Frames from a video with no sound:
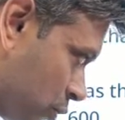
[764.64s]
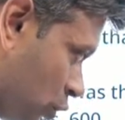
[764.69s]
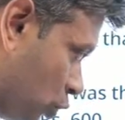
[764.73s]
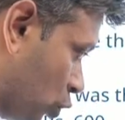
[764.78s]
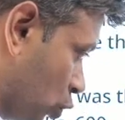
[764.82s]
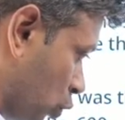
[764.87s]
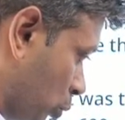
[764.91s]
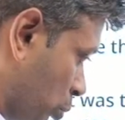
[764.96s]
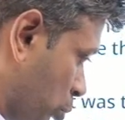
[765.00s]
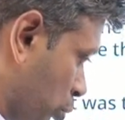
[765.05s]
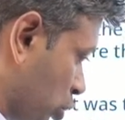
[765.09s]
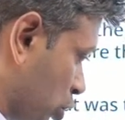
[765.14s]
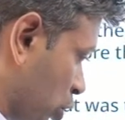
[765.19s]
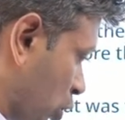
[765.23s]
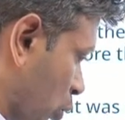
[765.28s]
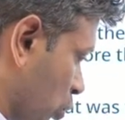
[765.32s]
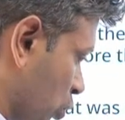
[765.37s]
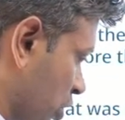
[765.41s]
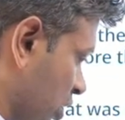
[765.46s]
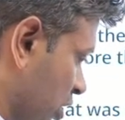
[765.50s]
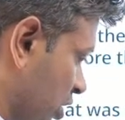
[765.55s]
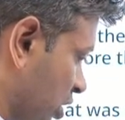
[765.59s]
So put
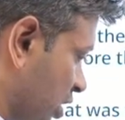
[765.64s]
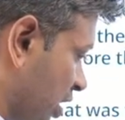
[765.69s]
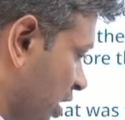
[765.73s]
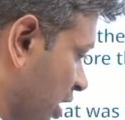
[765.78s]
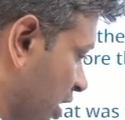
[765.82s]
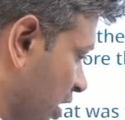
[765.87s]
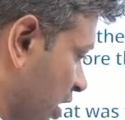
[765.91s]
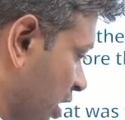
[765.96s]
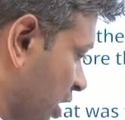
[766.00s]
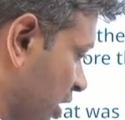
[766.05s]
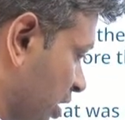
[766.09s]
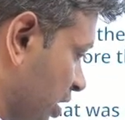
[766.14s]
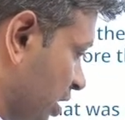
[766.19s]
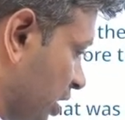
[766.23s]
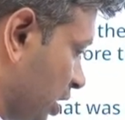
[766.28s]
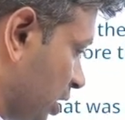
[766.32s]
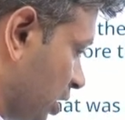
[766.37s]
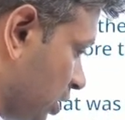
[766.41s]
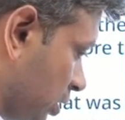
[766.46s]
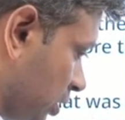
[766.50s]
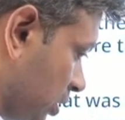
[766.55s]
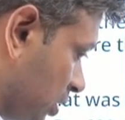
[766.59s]
1300 here,
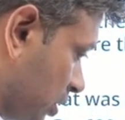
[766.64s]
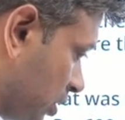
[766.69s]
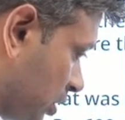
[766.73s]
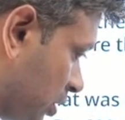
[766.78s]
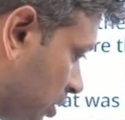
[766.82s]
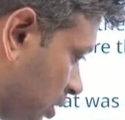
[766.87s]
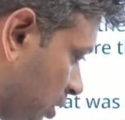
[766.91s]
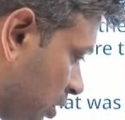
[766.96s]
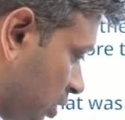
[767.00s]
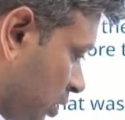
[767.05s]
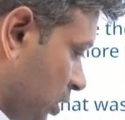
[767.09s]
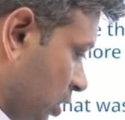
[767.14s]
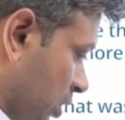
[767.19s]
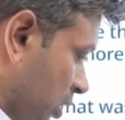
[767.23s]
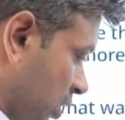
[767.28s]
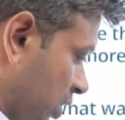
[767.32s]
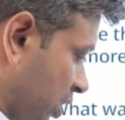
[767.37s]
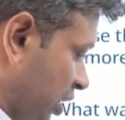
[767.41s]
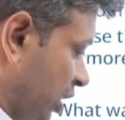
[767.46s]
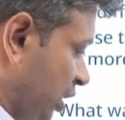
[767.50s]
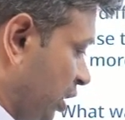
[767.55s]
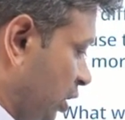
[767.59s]

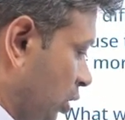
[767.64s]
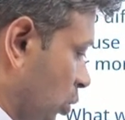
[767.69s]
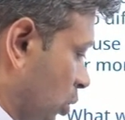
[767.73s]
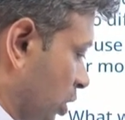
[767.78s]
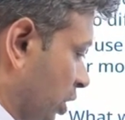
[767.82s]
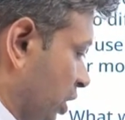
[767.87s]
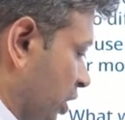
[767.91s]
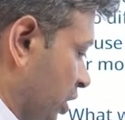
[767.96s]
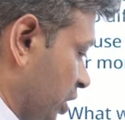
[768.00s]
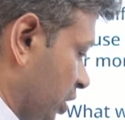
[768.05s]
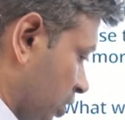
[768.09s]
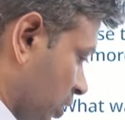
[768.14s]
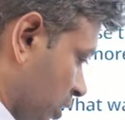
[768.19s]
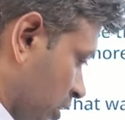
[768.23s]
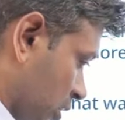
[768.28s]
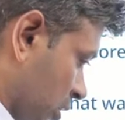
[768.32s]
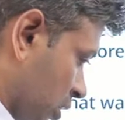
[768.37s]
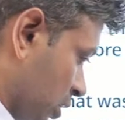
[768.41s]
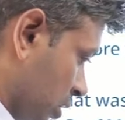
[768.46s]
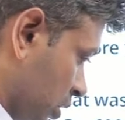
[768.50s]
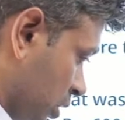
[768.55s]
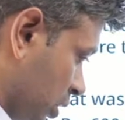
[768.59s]
ignore E,
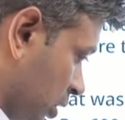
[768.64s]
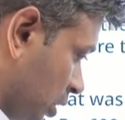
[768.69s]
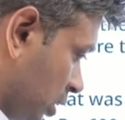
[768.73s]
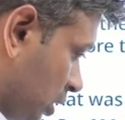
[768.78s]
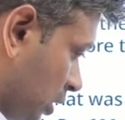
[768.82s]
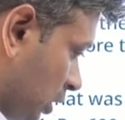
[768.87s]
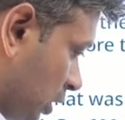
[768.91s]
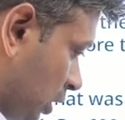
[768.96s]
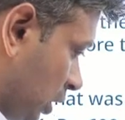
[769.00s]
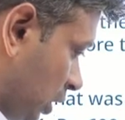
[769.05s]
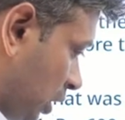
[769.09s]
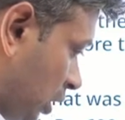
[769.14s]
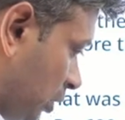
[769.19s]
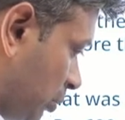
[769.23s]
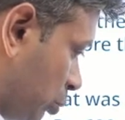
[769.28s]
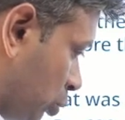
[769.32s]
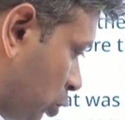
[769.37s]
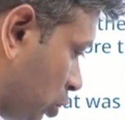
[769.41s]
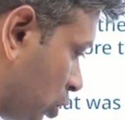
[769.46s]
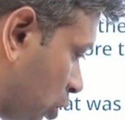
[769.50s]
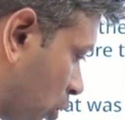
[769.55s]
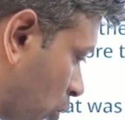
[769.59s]
and
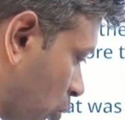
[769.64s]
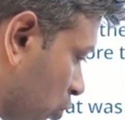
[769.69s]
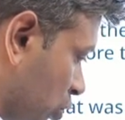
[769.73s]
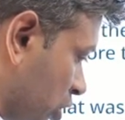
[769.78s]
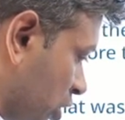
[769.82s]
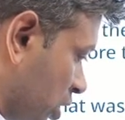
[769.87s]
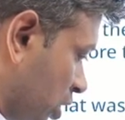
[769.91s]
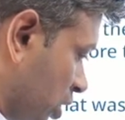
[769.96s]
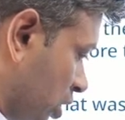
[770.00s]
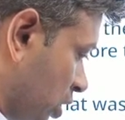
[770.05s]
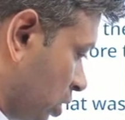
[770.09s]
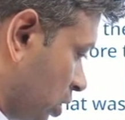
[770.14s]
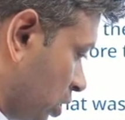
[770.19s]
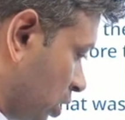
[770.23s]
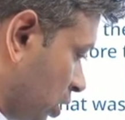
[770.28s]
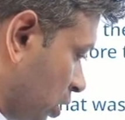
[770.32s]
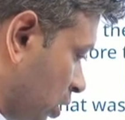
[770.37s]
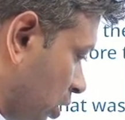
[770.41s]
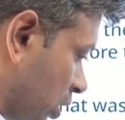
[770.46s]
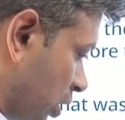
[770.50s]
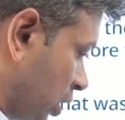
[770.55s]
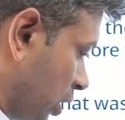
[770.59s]
put 1000
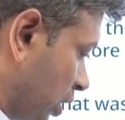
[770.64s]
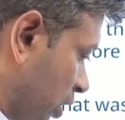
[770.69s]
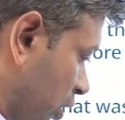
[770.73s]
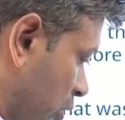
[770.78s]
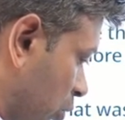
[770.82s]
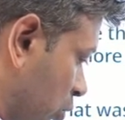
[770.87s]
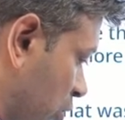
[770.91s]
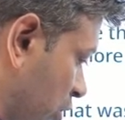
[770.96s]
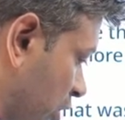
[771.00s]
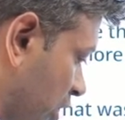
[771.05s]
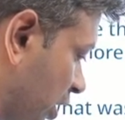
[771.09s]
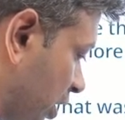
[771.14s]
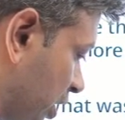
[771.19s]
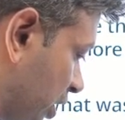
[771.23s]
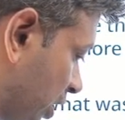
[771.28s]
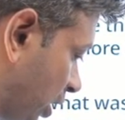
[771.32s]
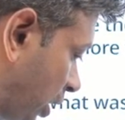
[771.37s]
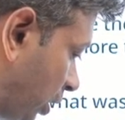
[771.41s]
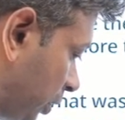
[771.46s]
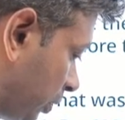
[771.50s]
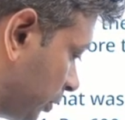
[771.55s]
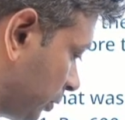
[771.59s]
into 3 here.